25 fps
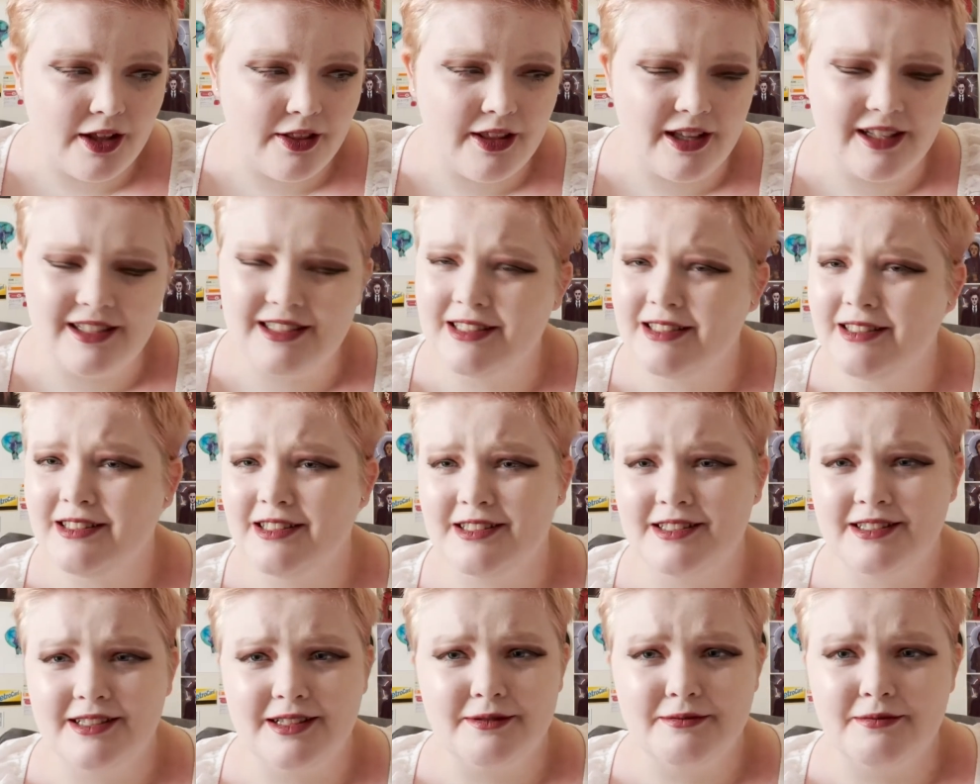that
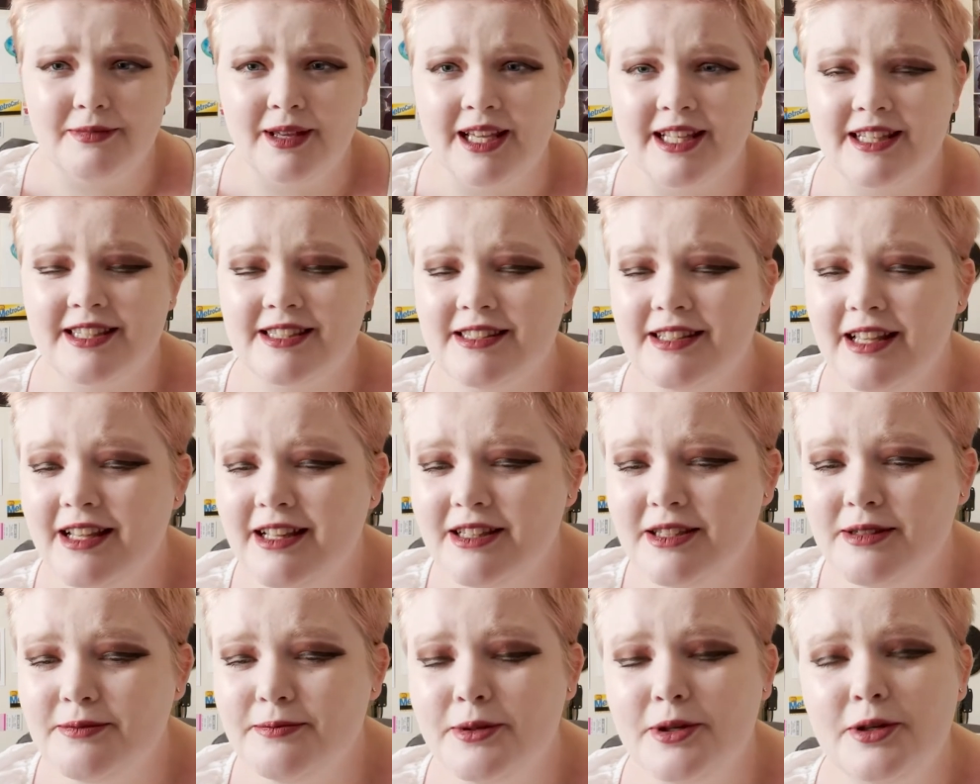sometimes doesn't make
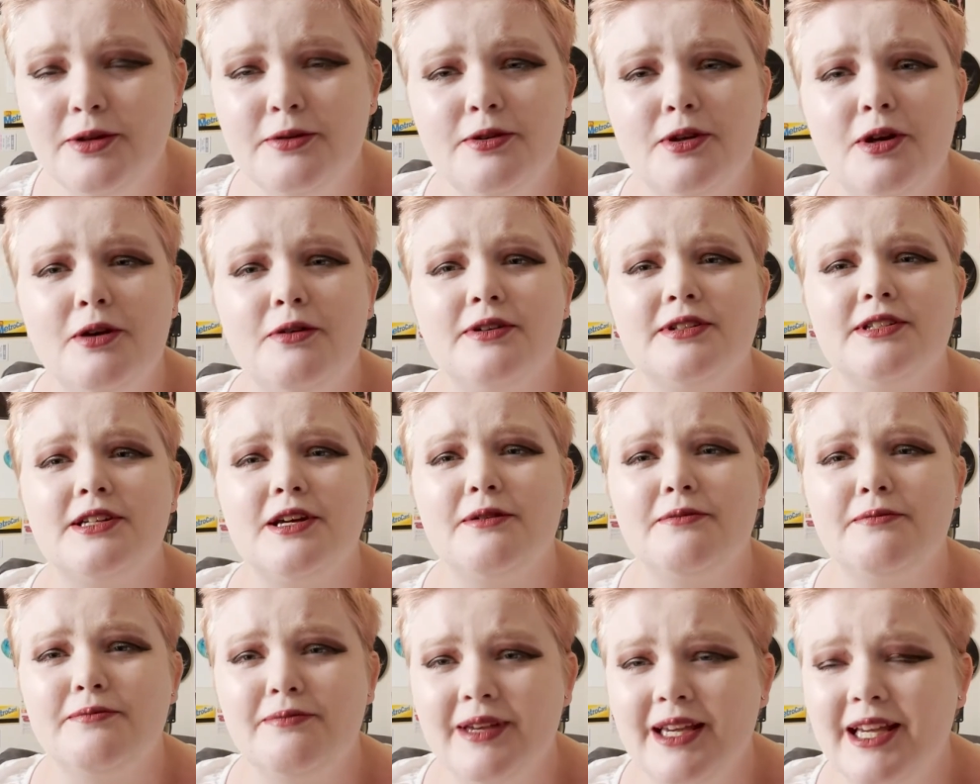sense, but you know what I
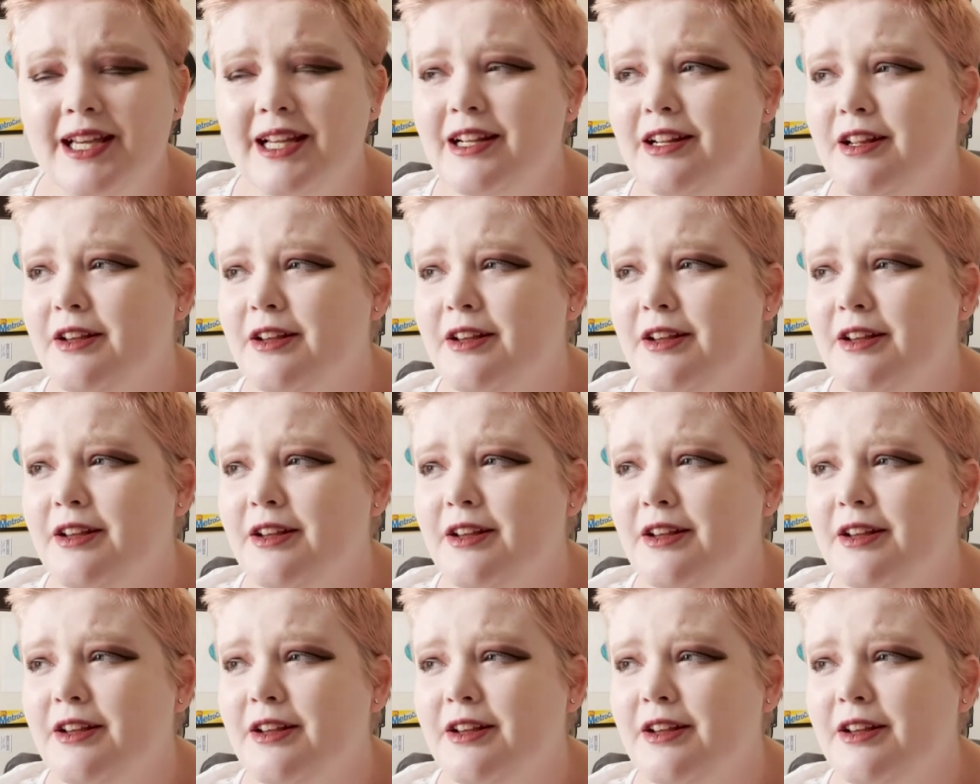mean.